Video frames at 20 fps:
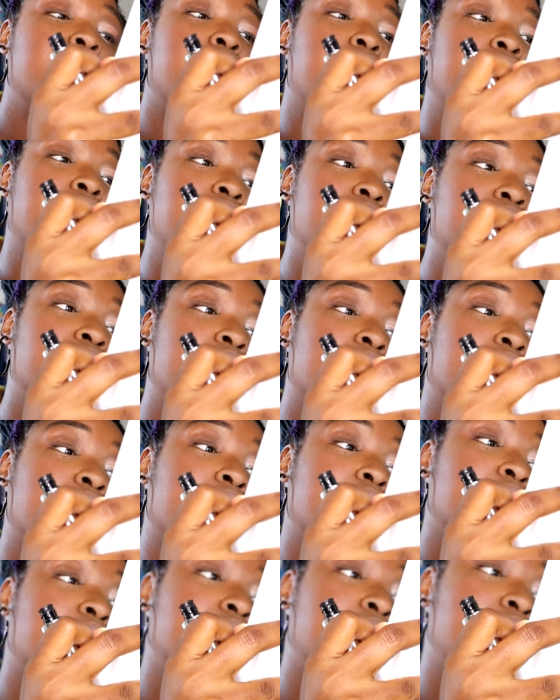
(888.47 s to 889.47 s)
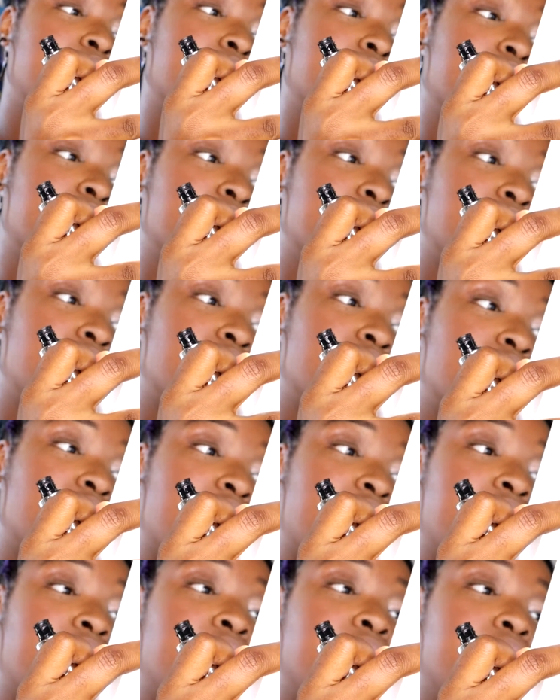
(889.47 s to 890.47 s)
and I tried like the darkest
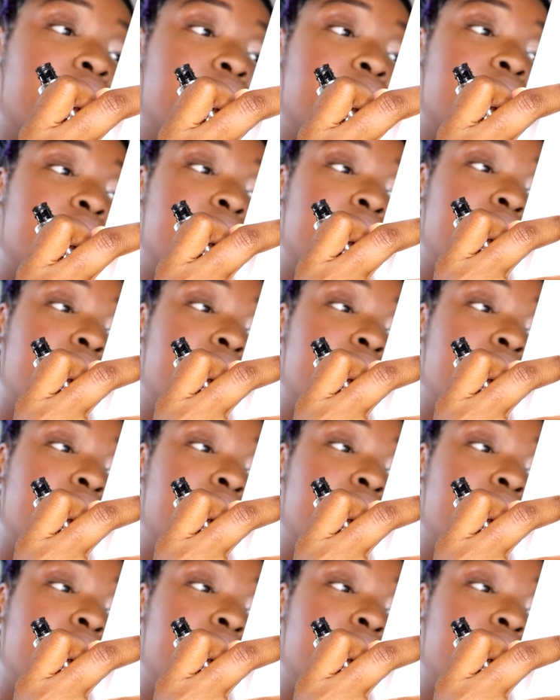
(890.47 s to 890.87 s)
shade,